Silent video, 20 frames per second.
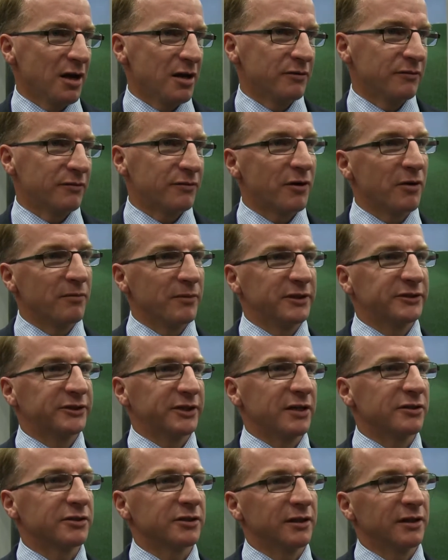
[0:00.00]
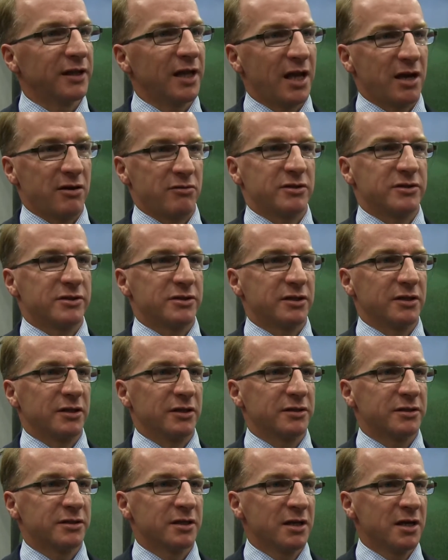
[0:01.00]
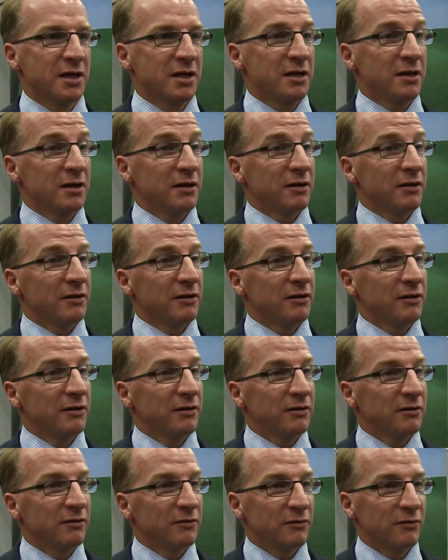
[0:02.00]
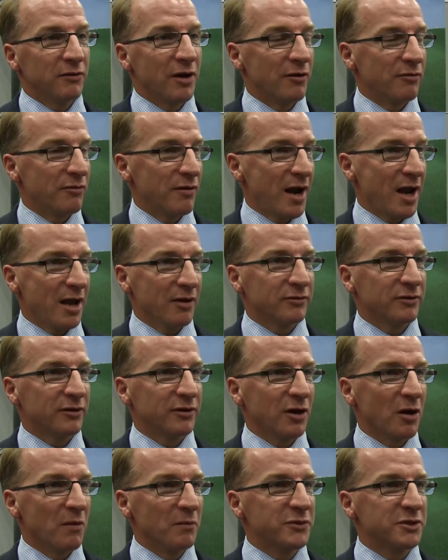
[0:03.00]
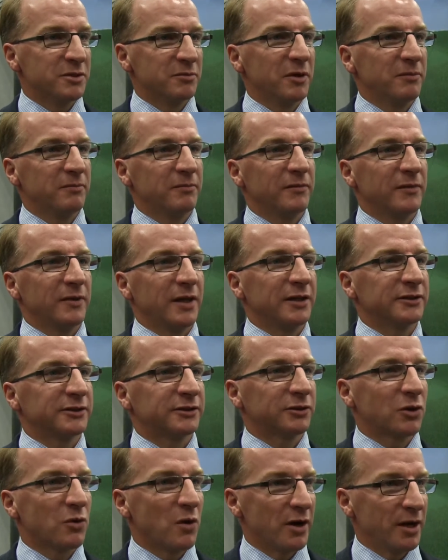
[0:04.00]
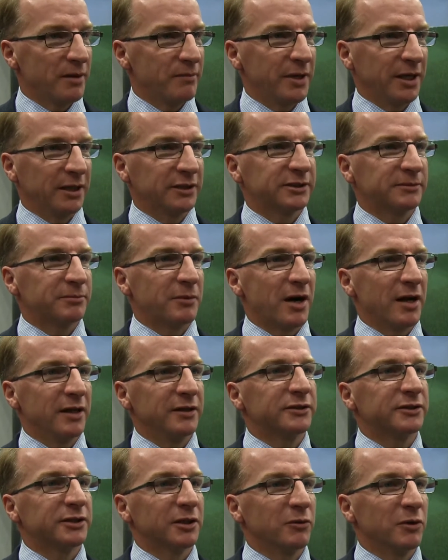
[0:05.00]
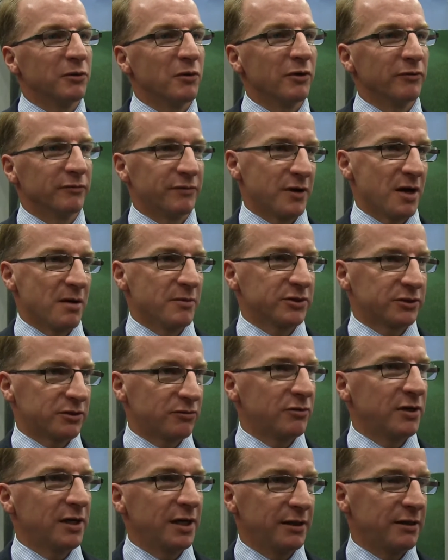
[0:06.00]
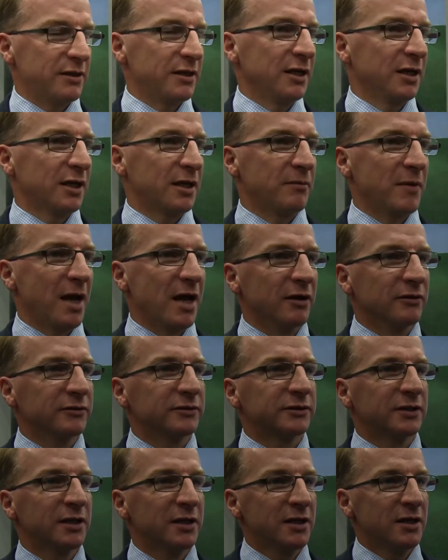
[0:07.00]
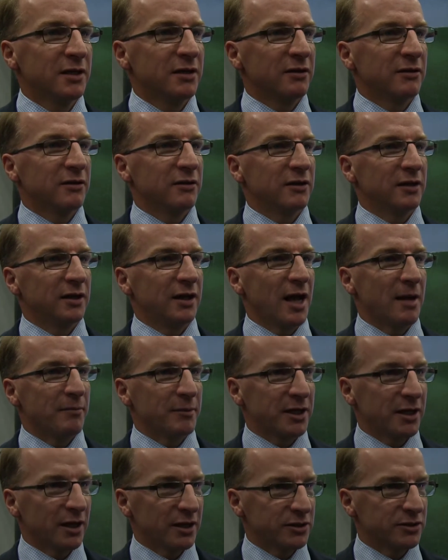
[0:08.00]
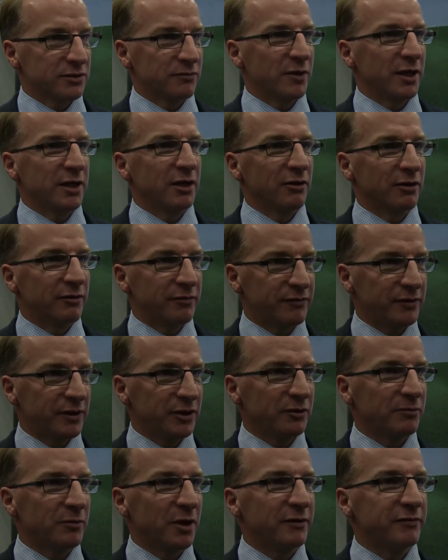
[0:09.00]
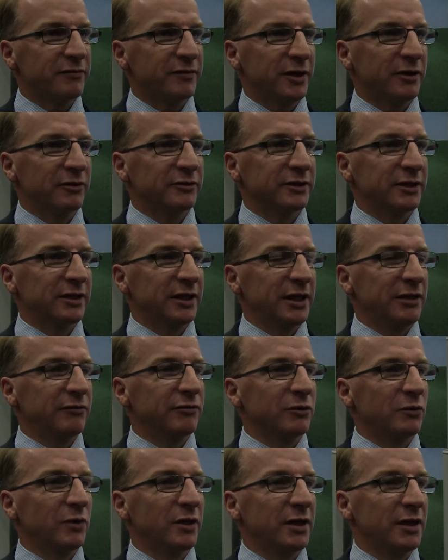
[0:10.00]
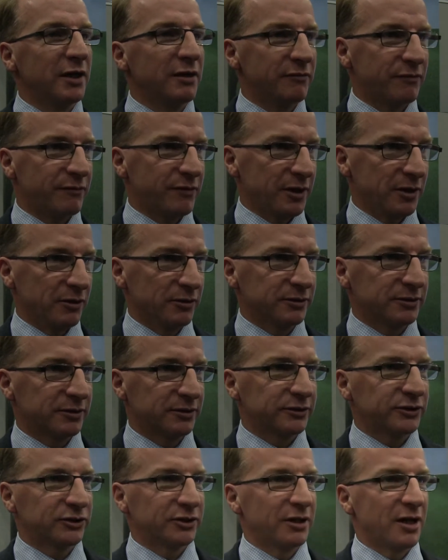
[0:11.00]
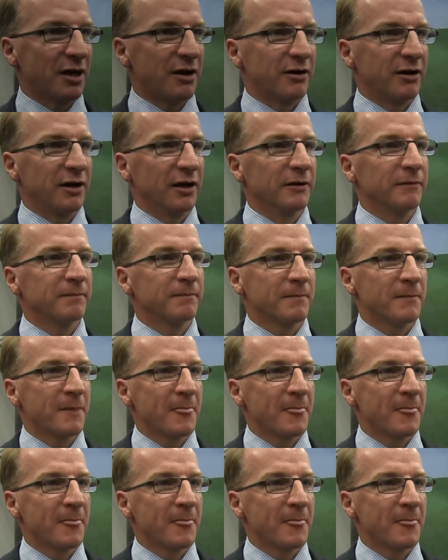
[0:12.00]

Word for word: learnt from the session there is that around the optimum there's quite a big spread, so we want farmers to really think about the application rate on a field by field and even within field scenario.